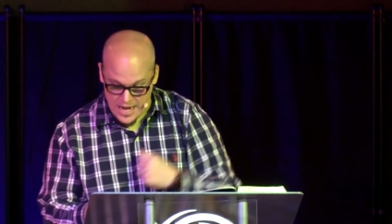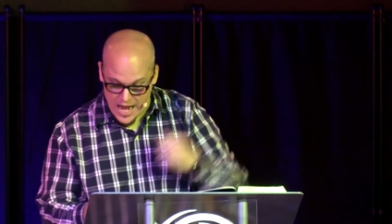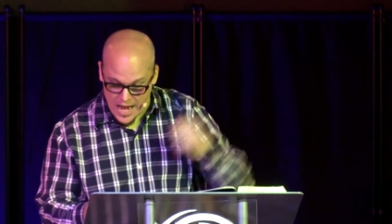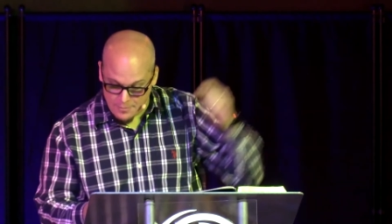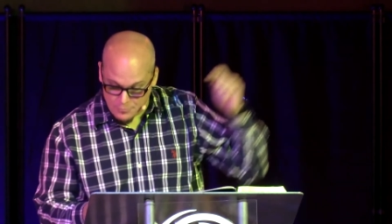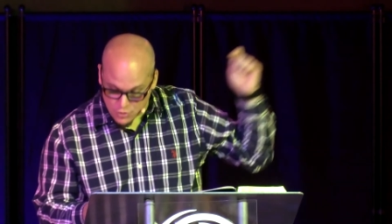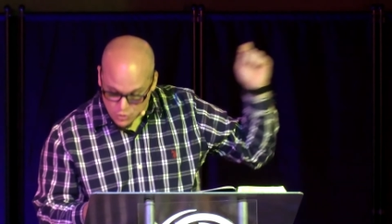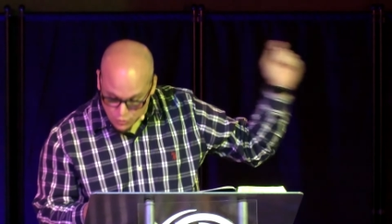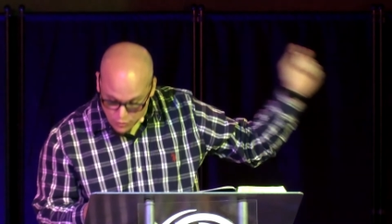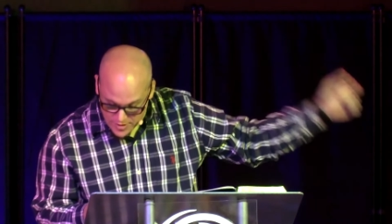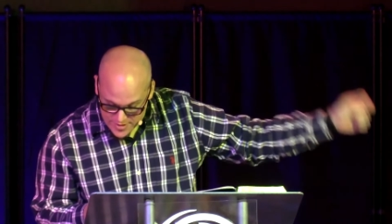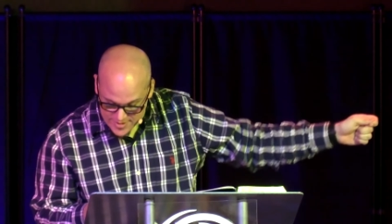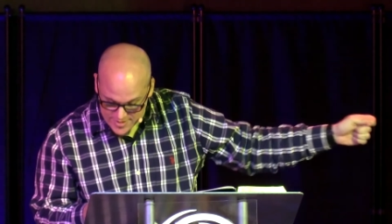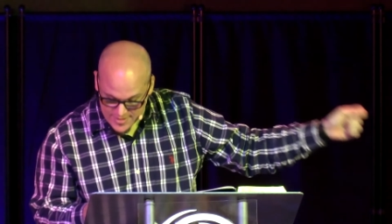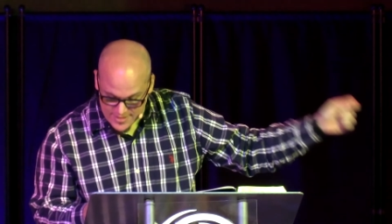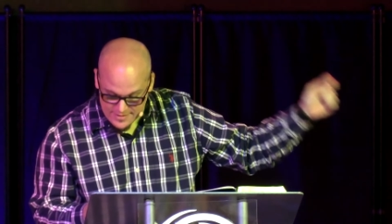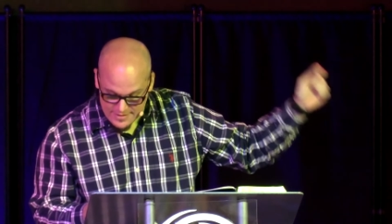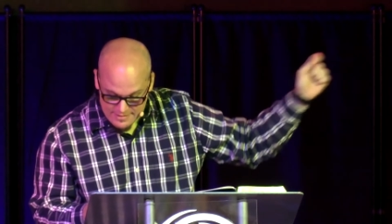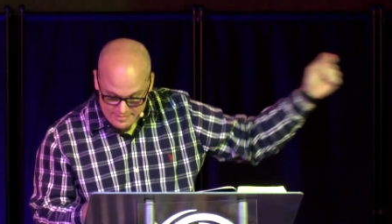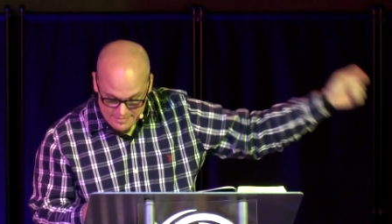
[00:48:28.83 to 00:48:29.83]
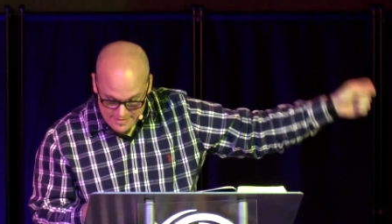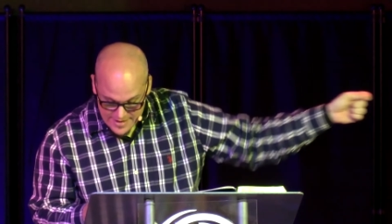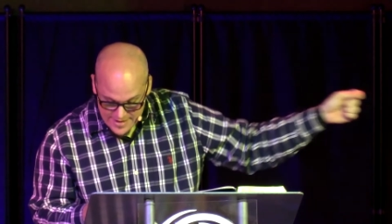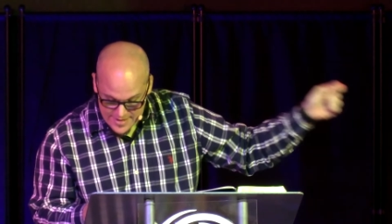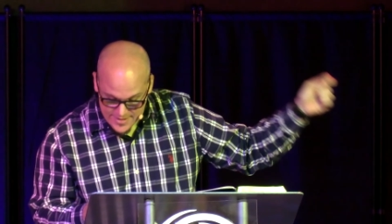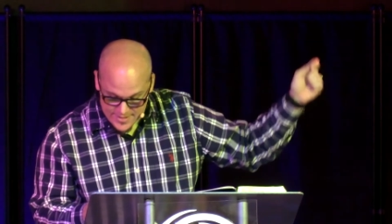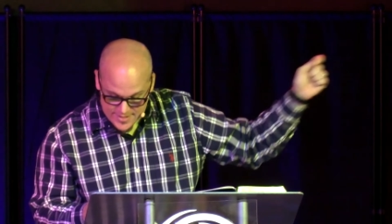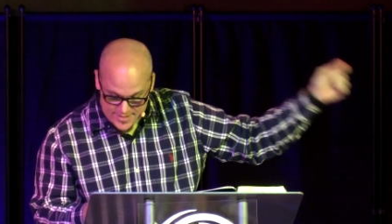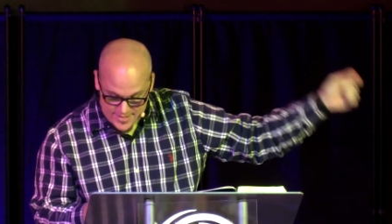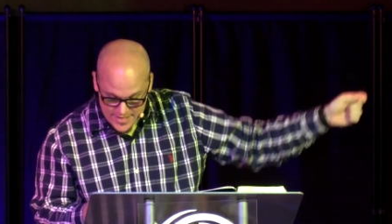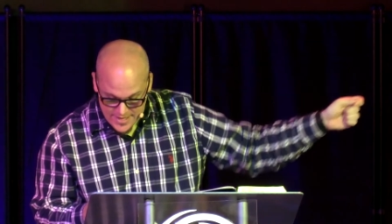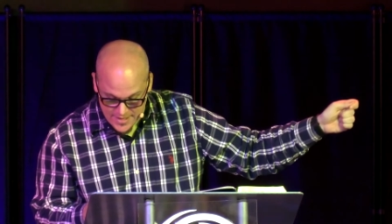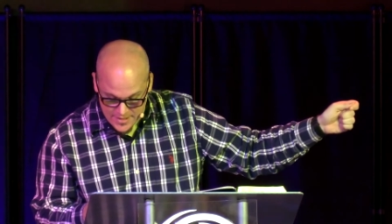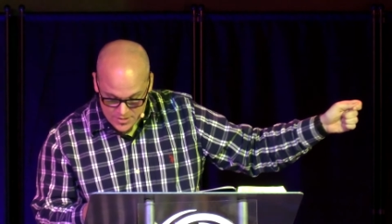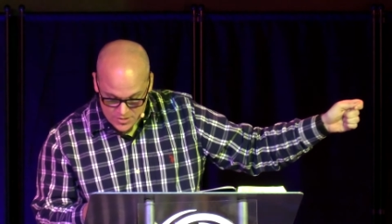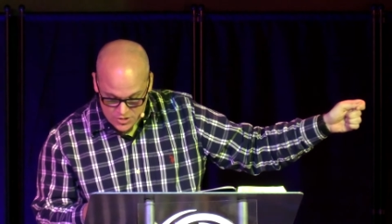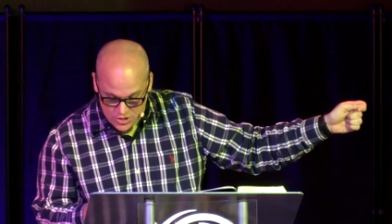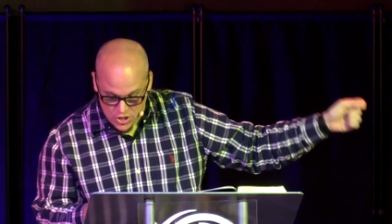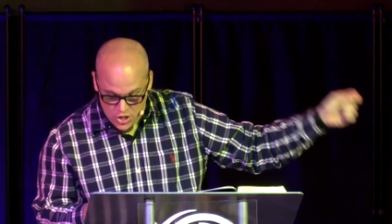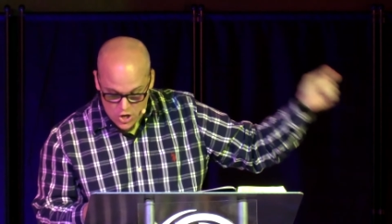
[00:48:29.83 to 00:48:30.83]
I'm trusting that these
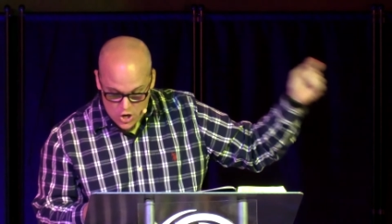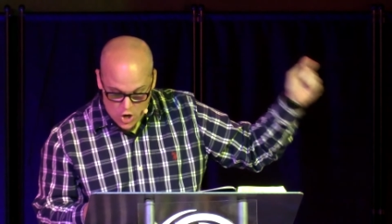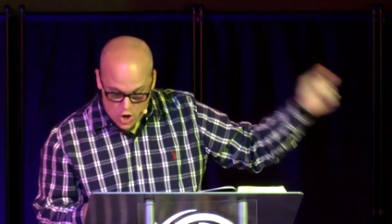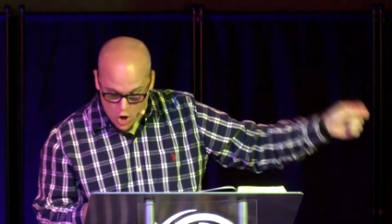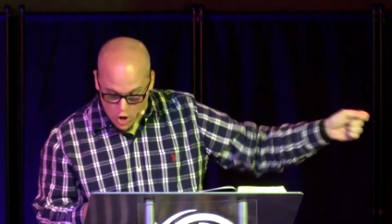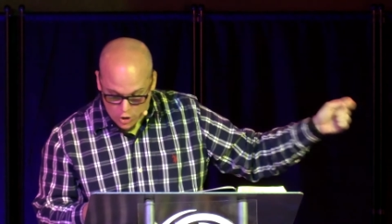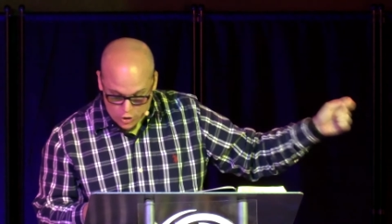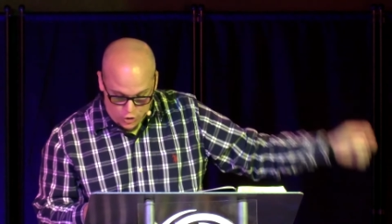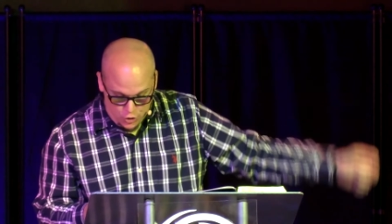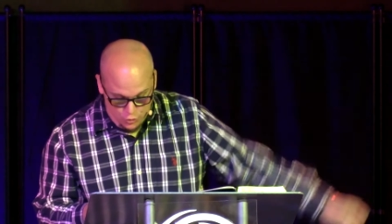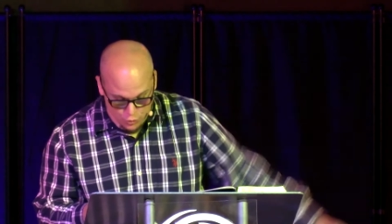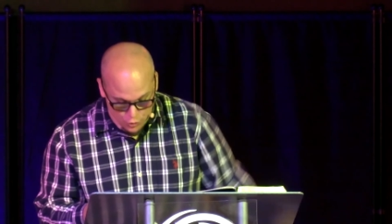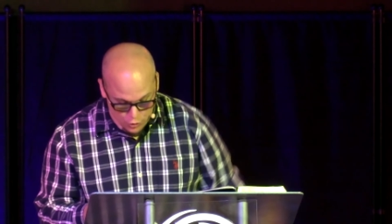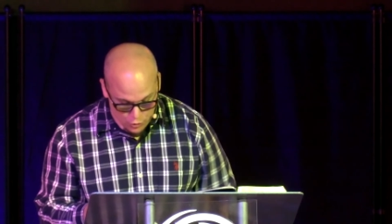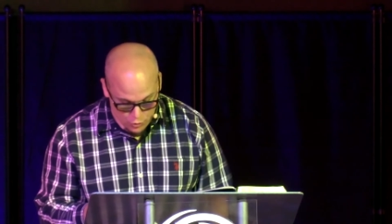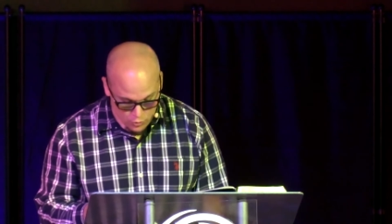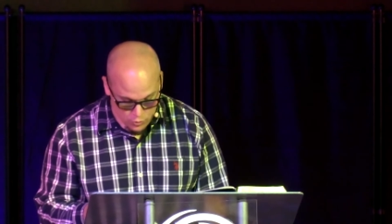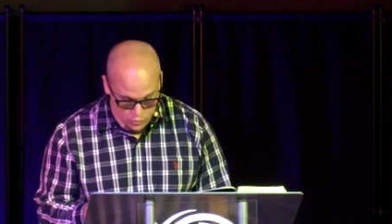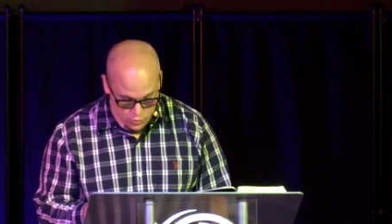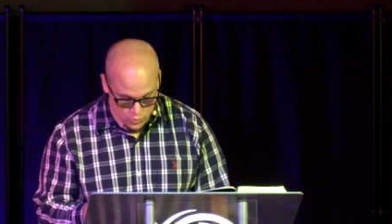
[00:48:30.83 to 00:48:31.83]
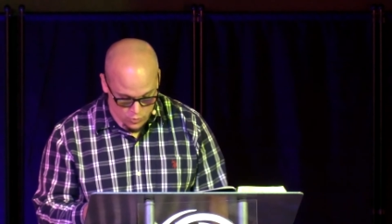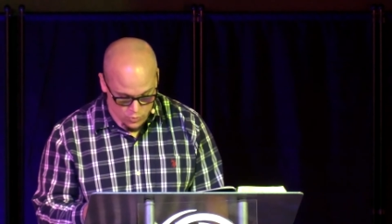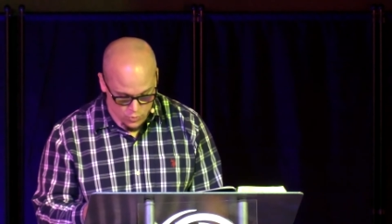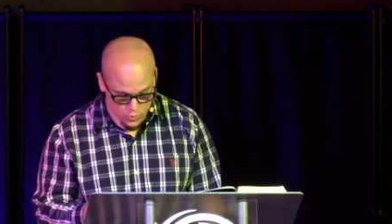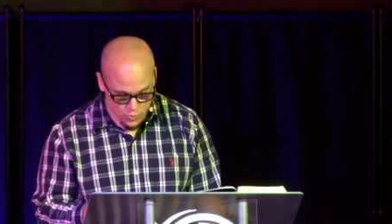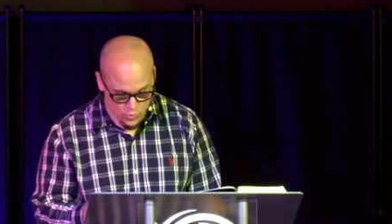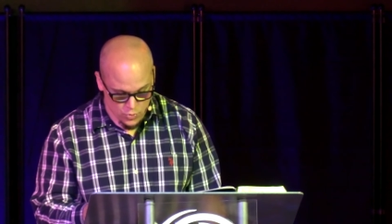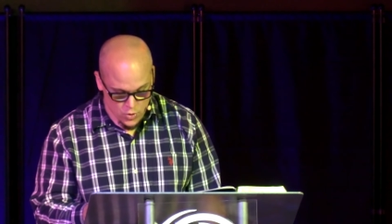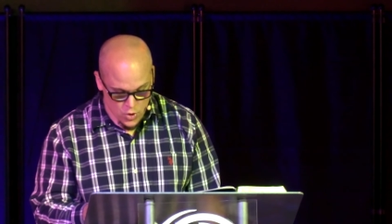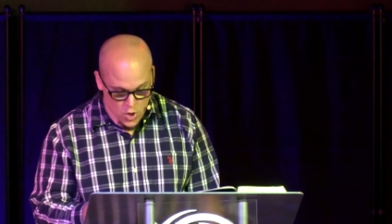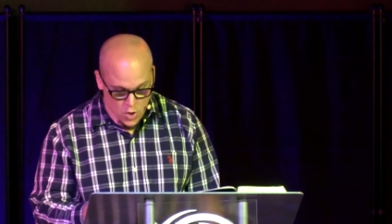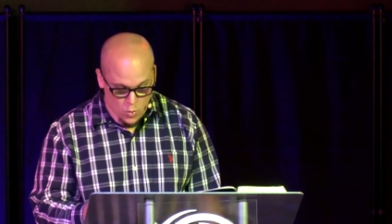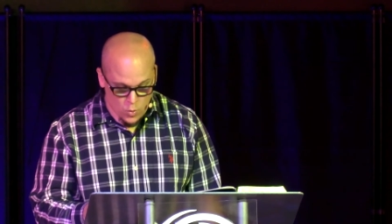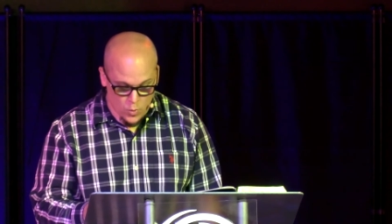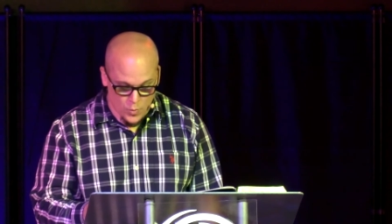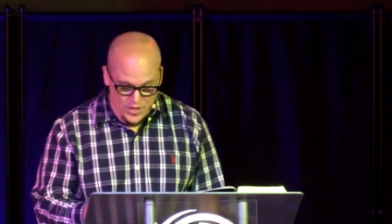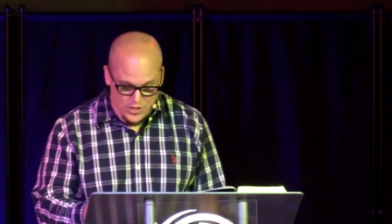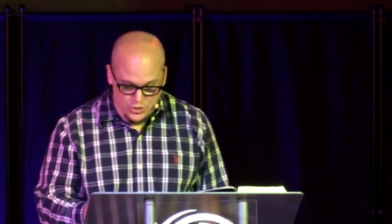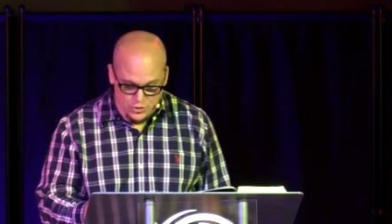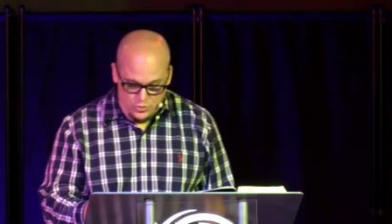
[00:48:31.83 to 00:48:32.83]
things are true.
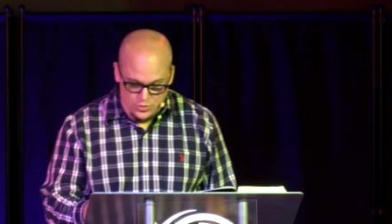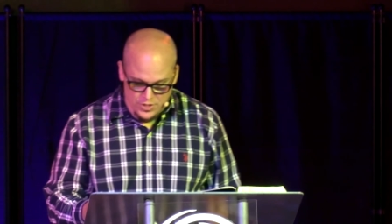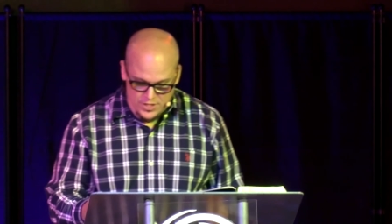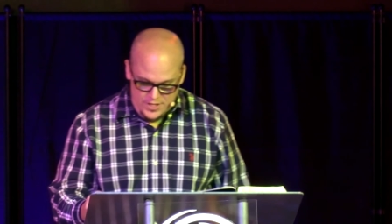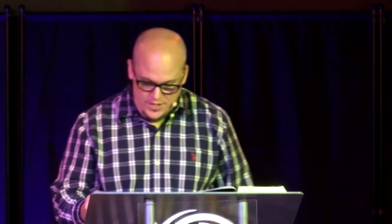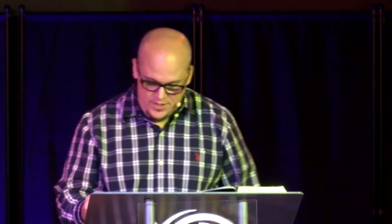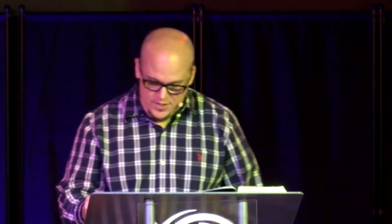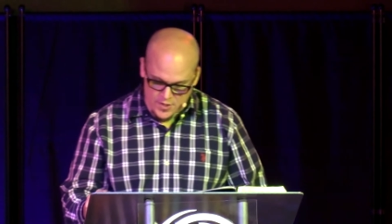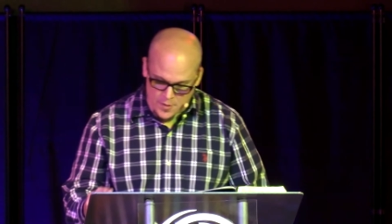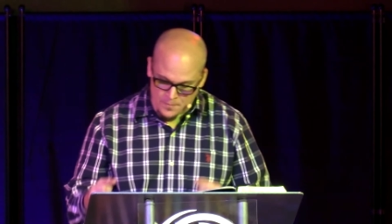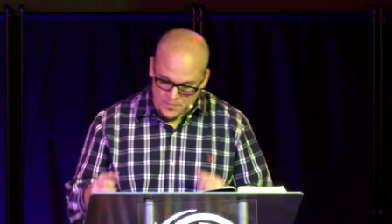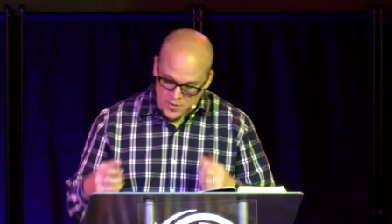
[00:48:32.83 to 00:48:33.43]
When we do this,